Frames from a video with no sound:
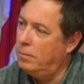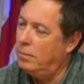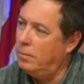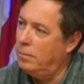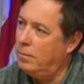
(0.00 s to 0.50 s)

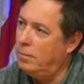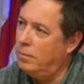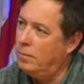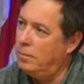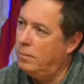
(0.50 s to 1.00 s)

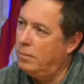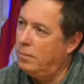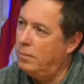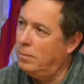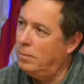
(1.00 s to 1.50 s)

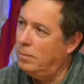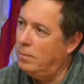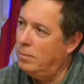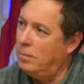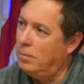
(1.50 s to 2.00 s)

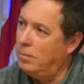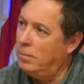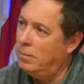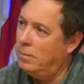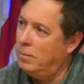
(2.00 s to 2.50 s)

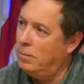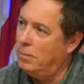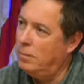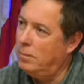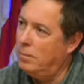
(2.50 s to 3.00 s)

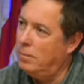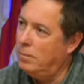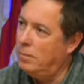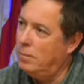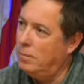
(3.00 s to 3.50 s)

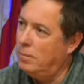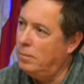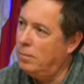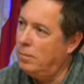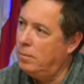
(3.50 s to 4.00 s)

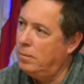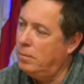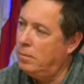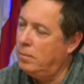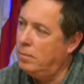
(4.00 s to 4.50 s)

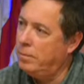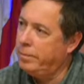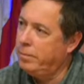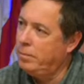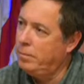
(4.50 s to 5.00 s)

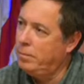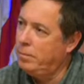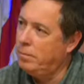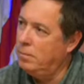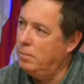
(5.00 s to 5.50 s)

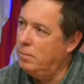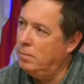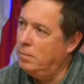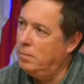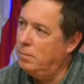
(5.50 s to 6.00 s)

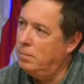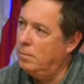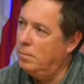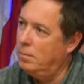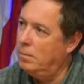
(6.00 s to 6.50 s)

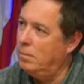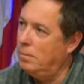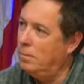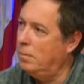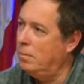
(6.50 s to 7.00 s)

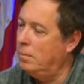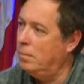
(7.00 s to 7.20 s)
No words are spoken by the person on screen.